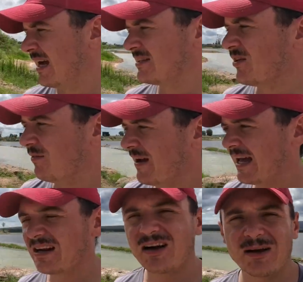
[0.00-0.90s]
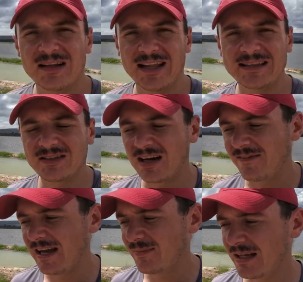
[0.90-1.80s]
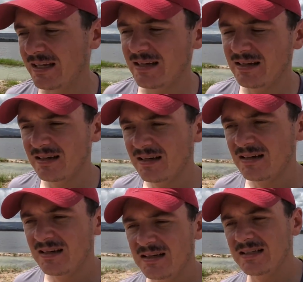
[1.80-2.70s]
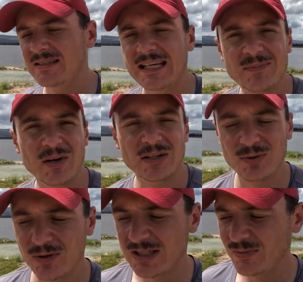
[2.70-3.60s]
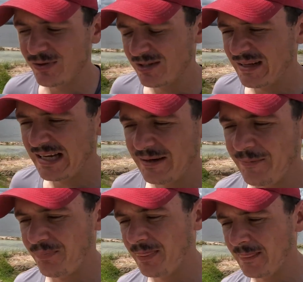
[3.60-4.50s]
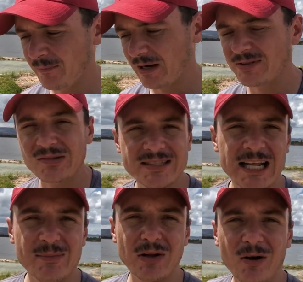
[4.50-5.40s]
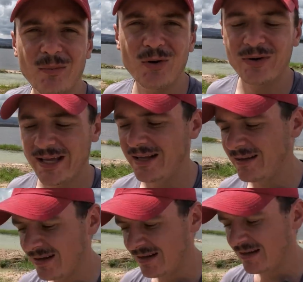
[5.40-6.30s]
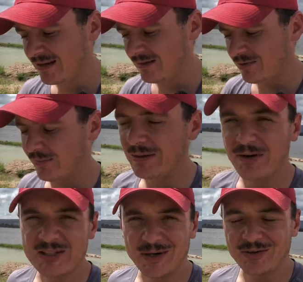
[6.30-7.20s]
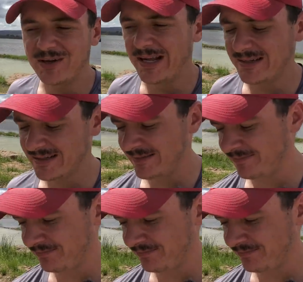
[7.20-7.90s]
it's not fair that I let the Thai family see my daughters more than me, but I'm still seeing them a lot more than probably most of my critics.